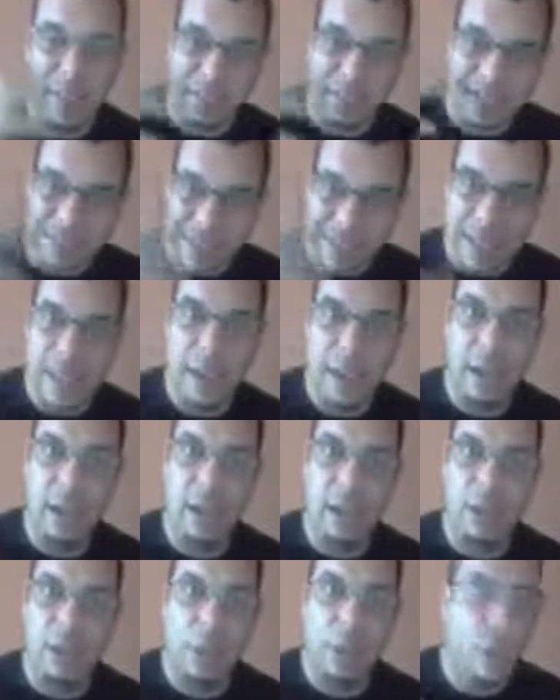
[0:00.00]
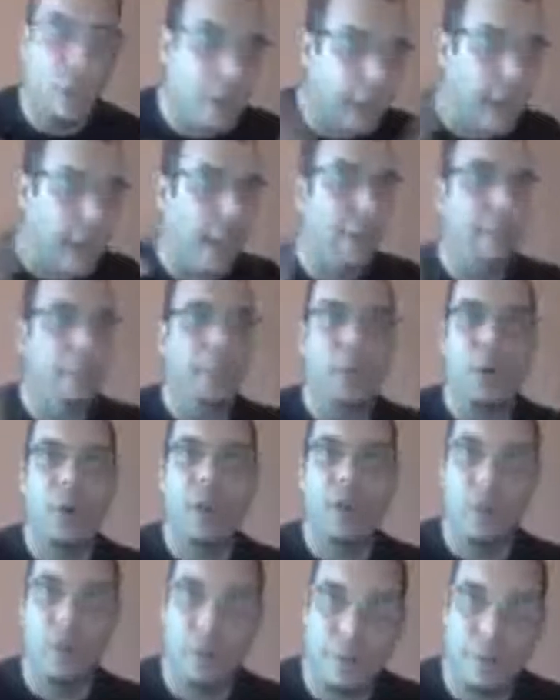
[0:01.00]
develop a skill that will
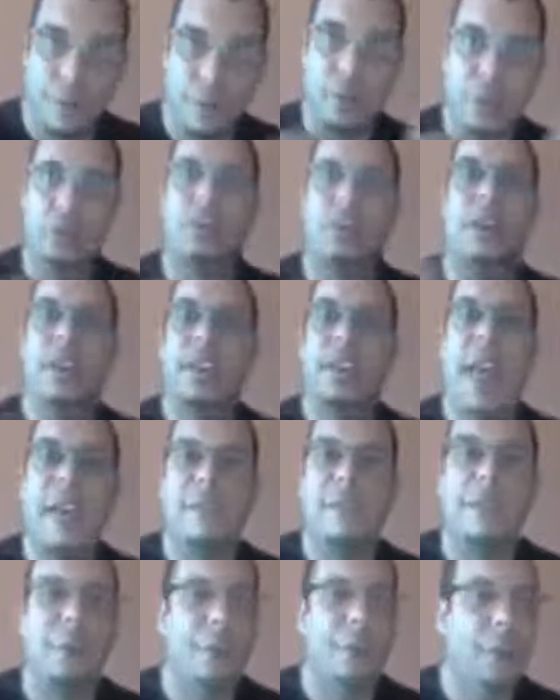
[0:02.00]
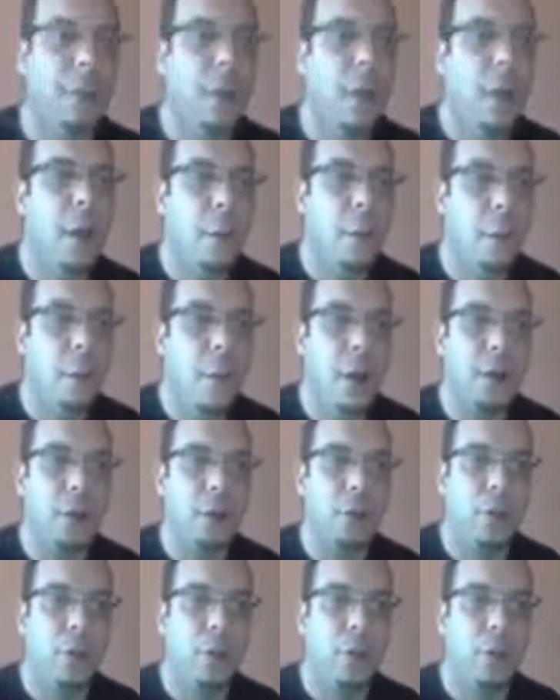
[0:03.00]
help you in your future endeavors,